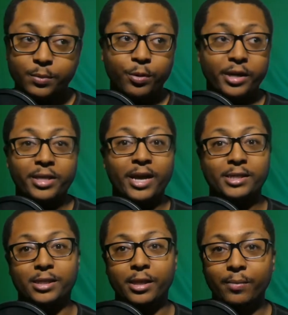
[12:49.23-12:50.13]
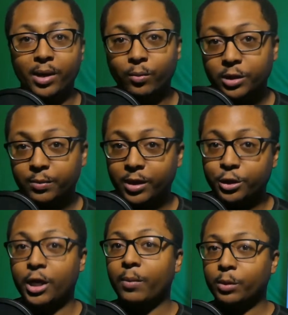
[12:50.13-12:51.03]
That's pretty nice of them, I wish
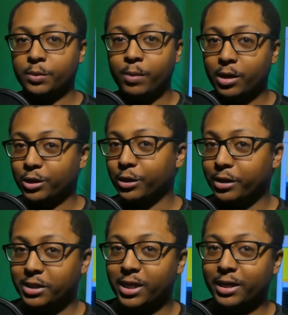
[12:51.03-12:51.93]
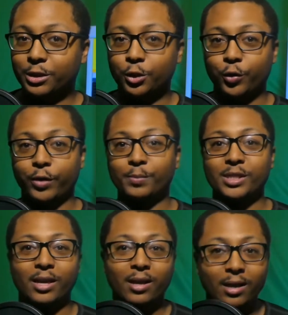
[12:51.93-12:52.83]
my job would sponsor these kinds of trips.